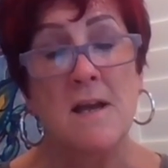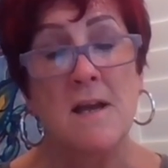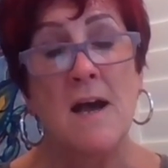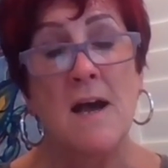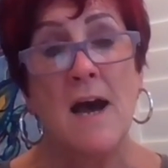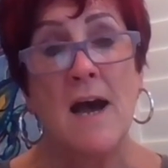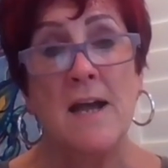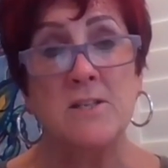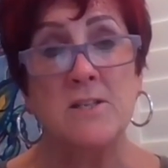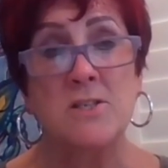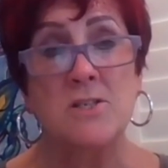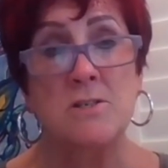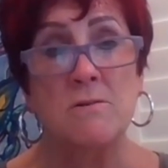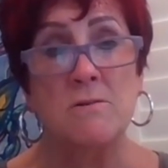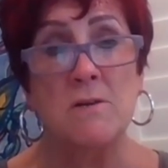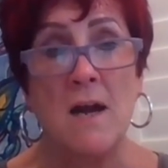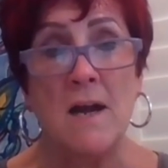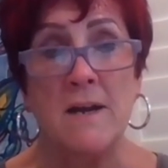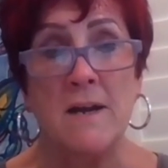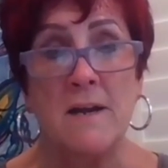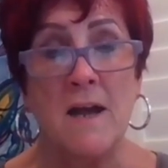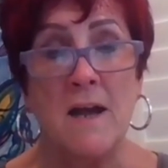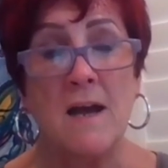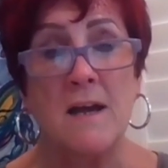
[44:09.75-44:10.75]
I had 2
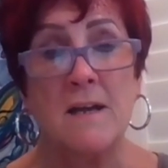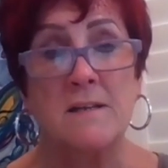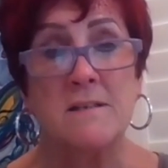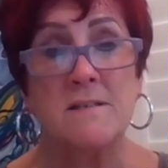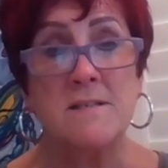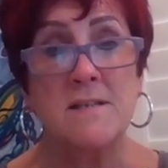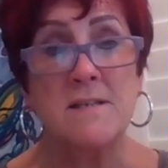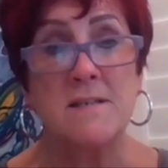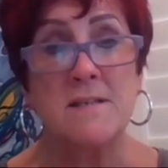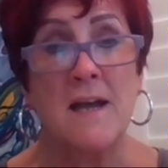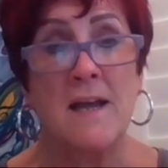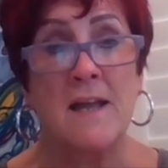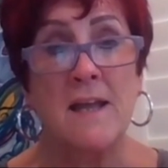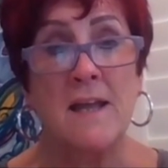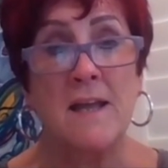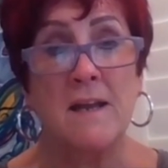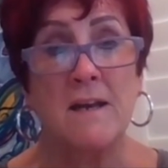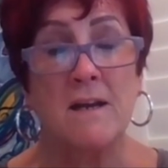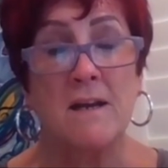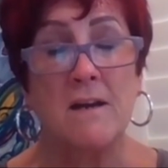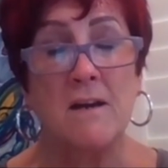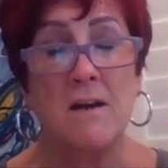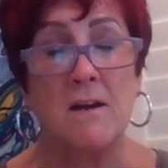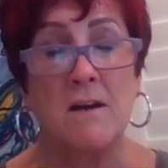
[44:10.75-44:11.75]
GyoNocs. I had
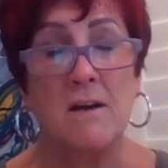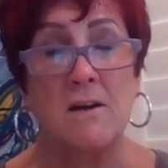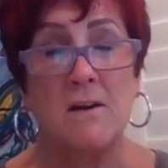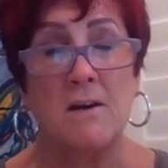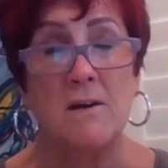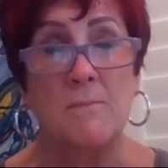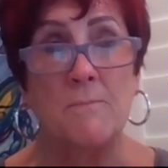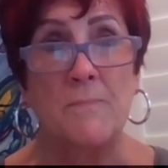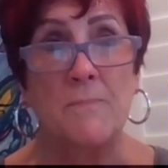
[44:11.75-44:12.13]
a